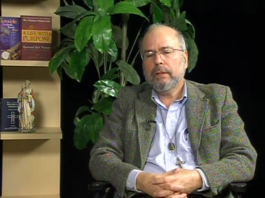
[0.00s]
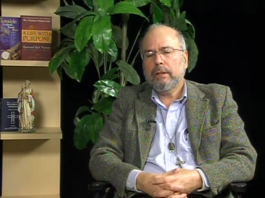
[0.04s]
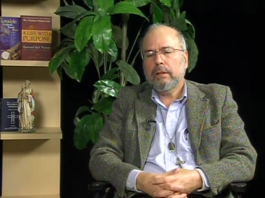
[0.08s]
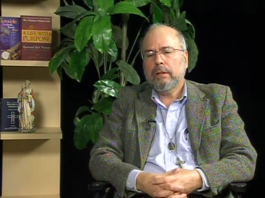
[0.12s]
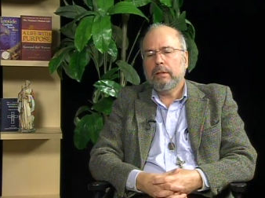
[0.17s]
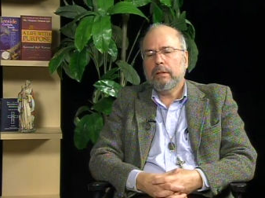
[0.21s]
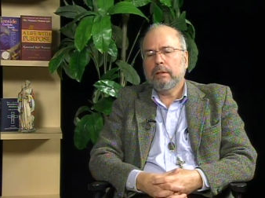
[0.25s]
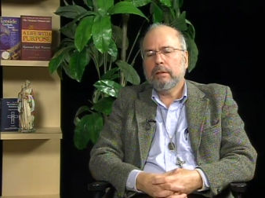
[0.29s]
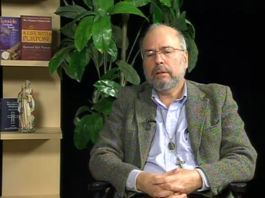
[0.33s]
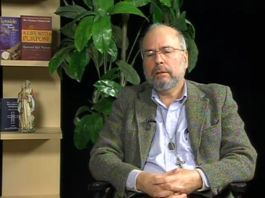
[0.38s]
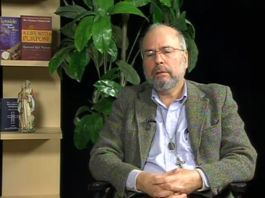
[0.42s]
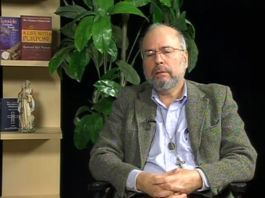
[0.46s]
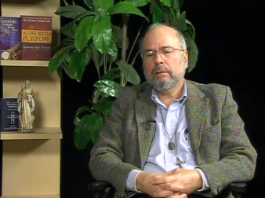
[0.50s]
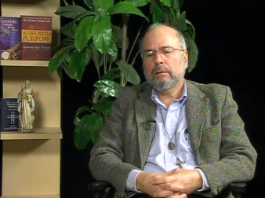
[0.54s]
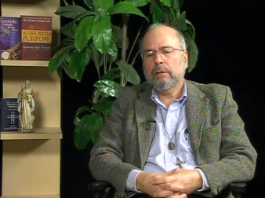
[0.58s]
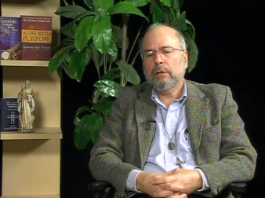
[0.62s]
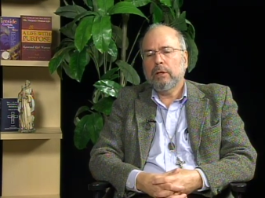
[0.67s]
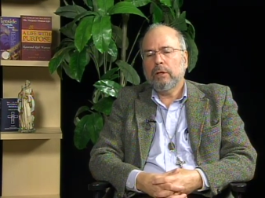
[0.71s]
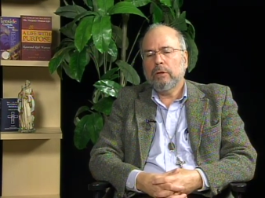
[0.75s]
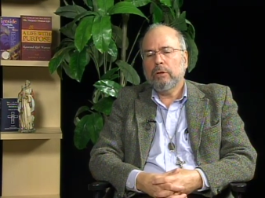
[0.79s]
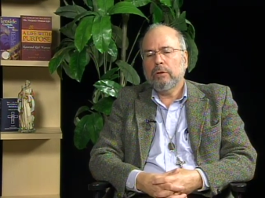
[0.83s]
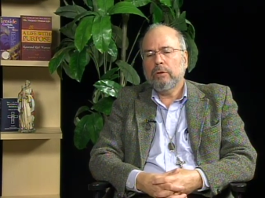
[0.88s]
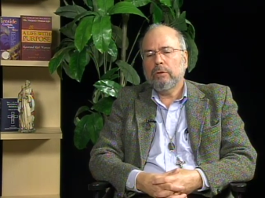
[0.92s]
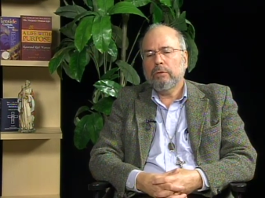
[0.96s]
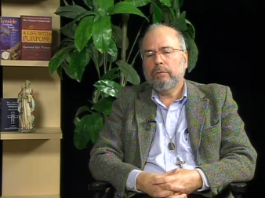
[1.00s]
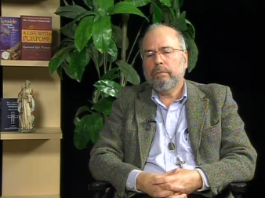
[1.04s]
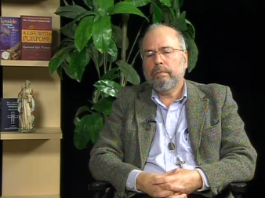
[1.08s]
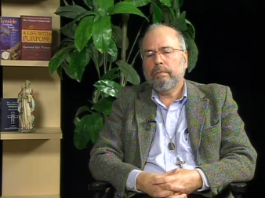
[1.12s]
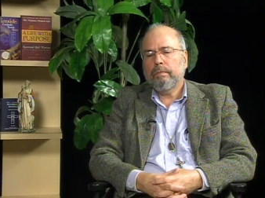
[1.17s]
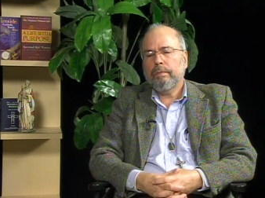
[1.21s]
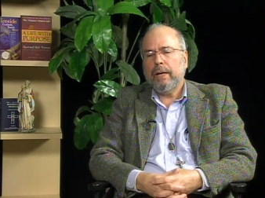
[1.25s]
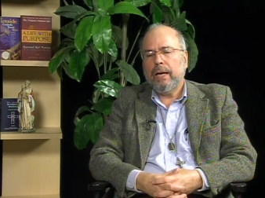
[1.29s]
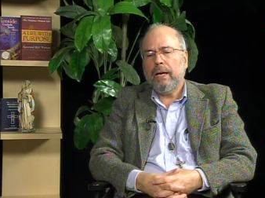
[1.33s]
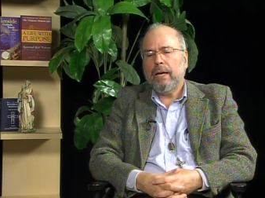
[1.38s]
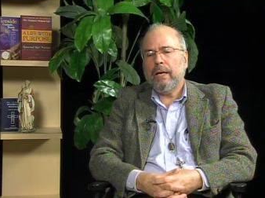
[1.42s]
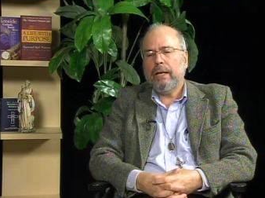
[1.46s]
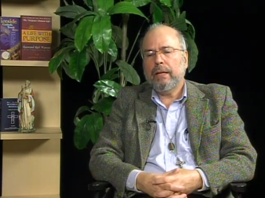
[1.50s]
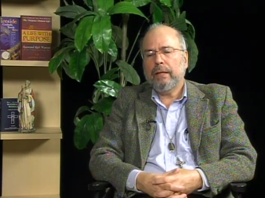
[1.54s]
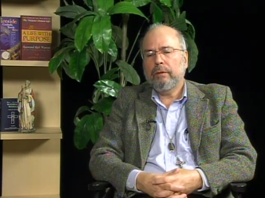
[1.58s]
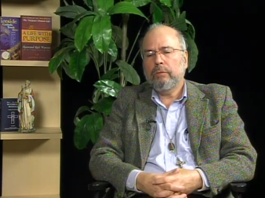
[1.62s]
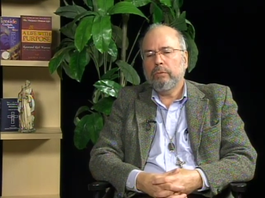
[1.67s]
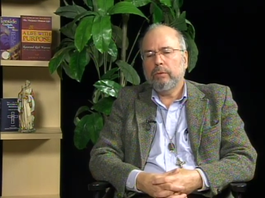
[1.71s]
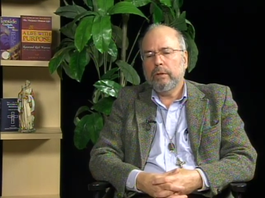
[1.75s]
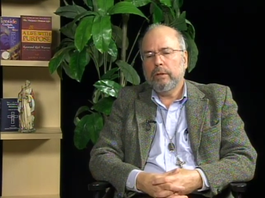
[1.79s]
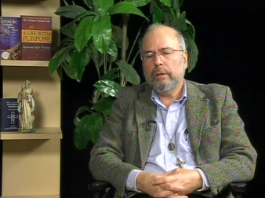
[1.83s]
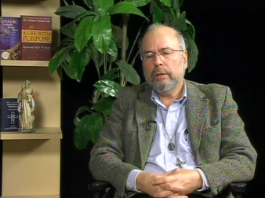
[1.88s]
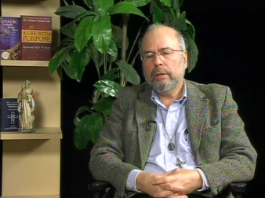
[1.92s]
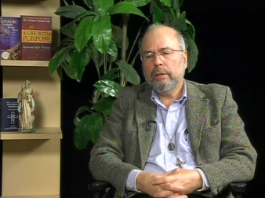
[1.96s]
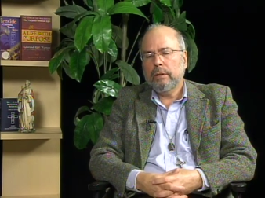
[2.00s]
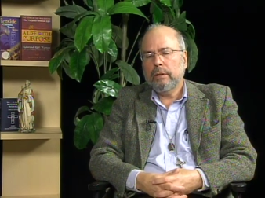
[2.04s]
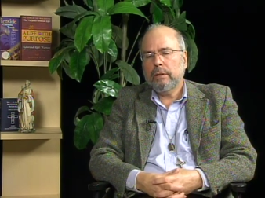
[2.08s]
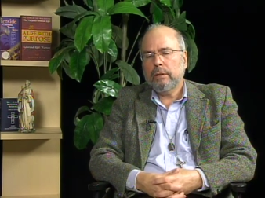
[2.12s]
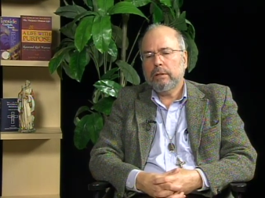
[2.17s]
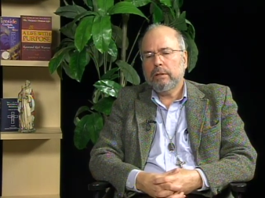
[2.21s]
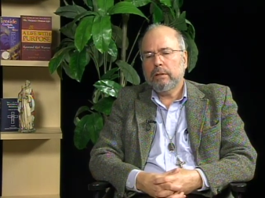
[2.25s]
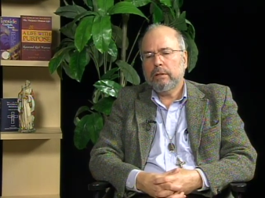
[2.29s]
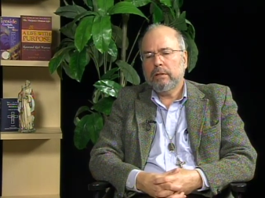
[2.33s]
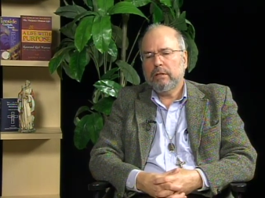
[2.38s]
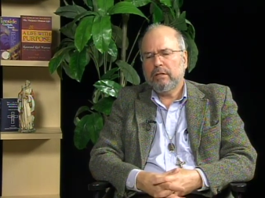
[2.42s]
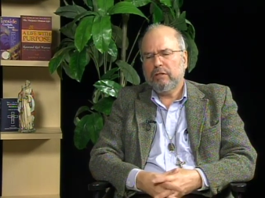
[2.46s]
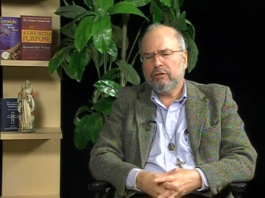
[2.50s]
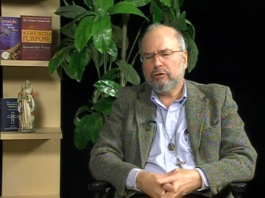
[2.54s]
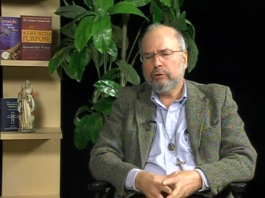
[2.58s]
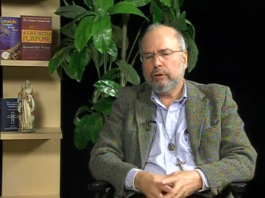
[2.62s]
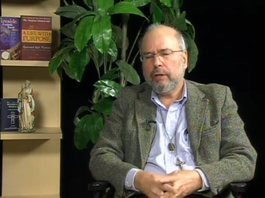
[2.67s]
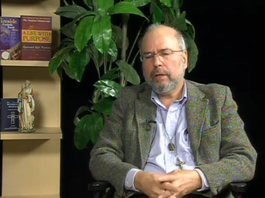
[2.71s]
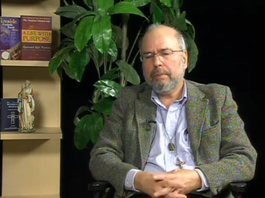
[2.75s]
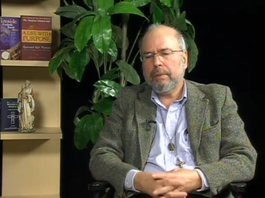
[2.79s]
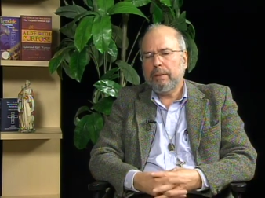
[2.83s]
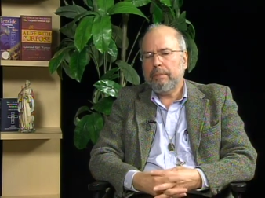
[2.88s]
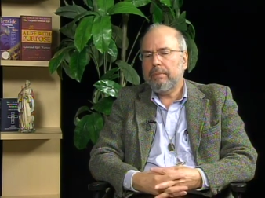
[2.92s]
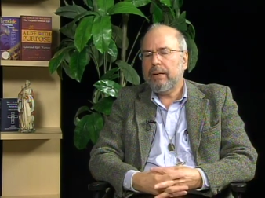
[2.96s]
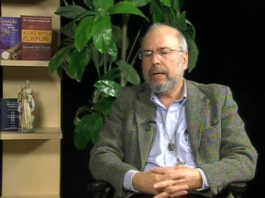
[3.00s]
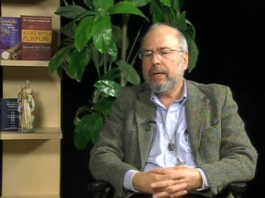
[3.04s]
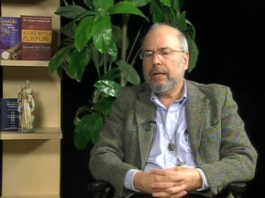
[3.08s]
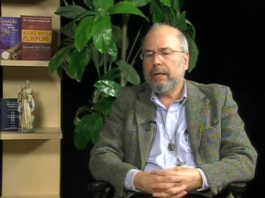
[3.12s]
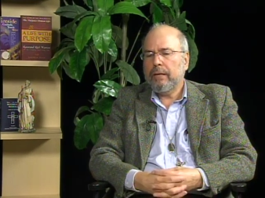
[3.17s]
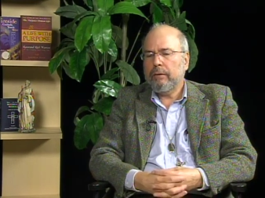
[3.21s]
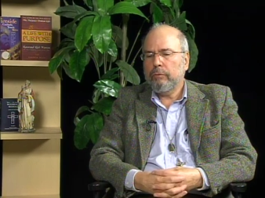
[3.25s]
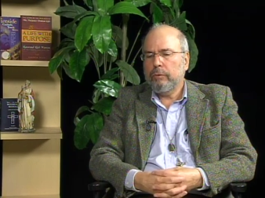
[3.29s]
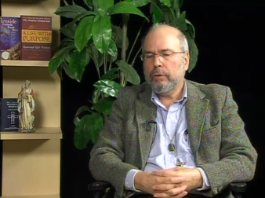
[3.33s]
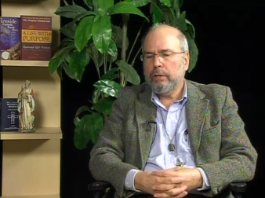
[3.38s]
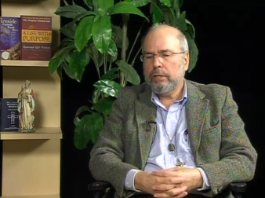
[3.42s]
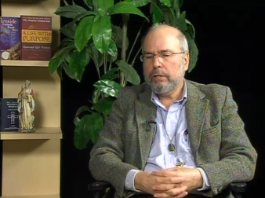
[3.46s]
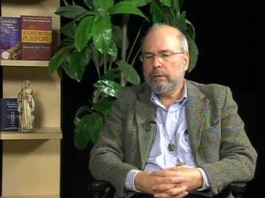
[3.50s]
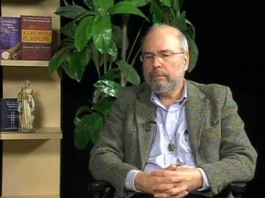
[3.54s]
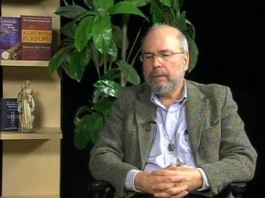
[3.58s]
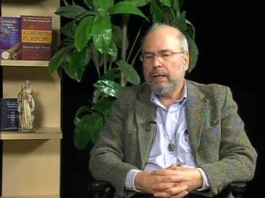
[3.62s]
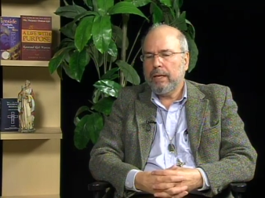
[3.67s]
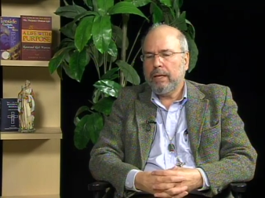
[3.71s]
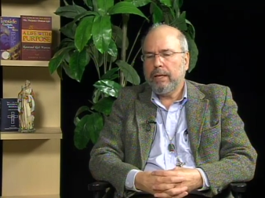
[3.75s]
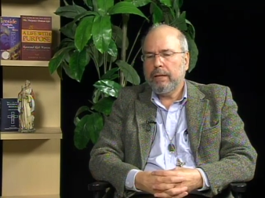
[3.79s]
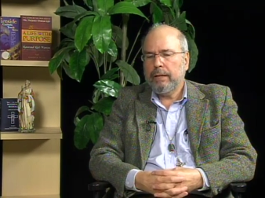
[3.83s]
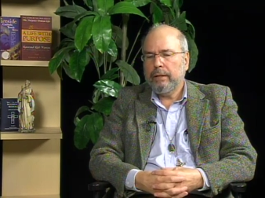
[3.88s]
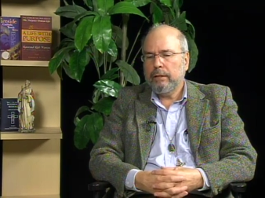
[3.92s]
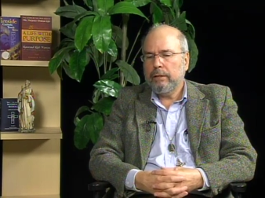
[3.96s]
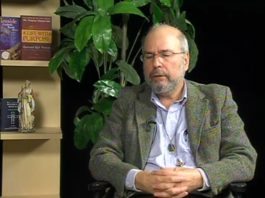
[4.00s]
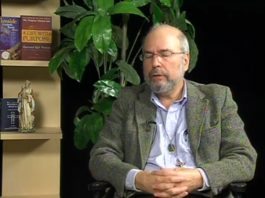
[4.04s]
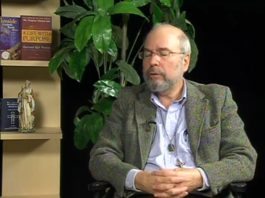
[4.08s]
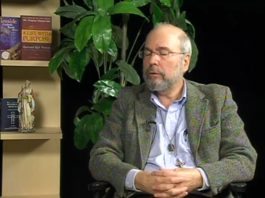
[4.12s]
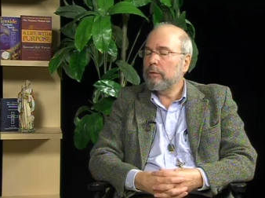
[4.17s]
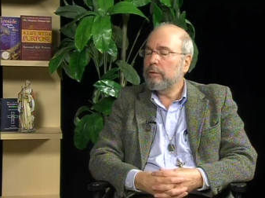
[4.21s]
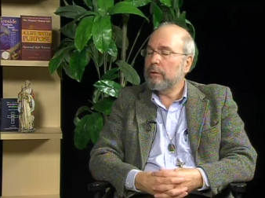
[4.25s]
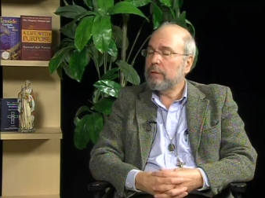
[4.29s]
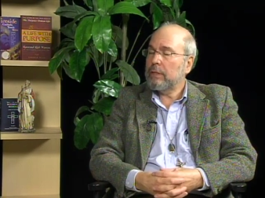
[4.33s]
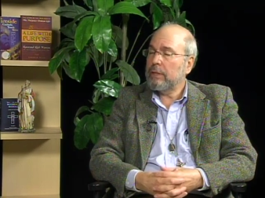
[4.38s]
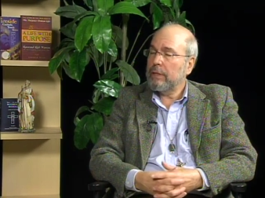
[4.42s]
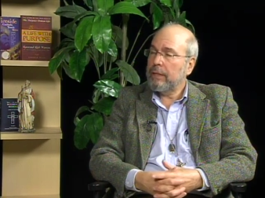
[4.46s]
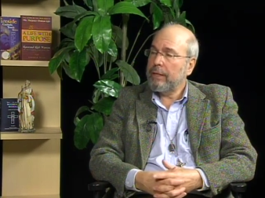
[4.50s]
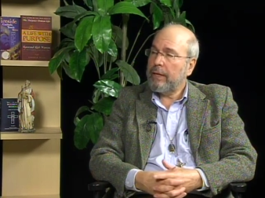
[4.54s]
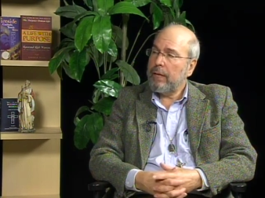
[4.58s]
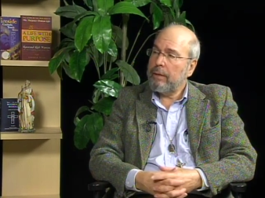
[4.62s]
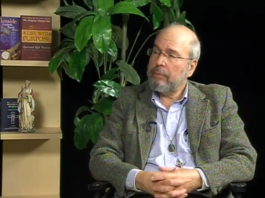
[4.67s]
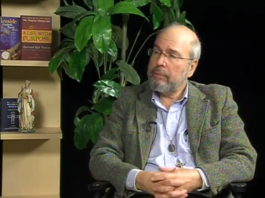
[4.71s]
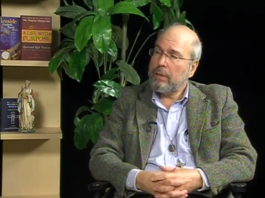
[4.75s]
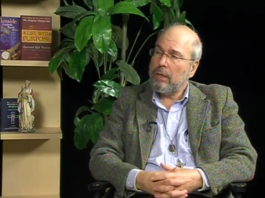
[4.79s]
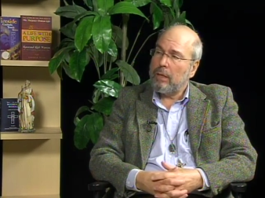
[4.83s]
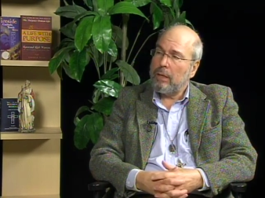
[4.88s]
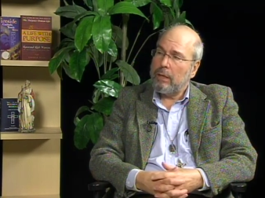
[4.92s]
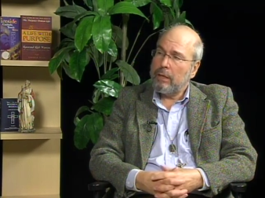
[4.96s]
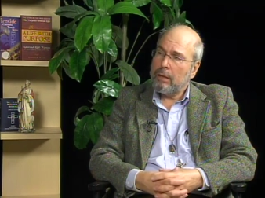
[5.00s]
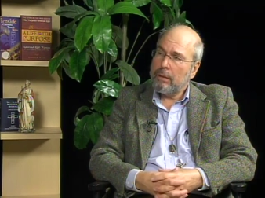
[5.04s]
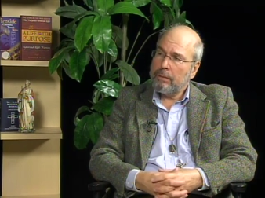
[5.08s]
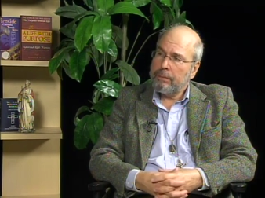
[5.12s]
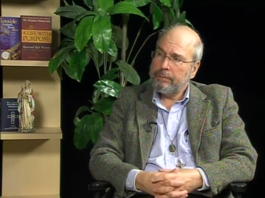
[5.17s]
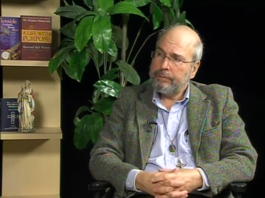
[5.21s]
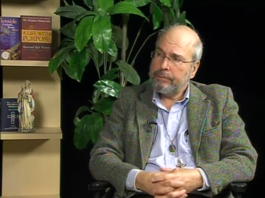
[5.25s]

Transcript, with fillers: the low pine woods, the scrubby pine woods behind the dunes in Cape Cod,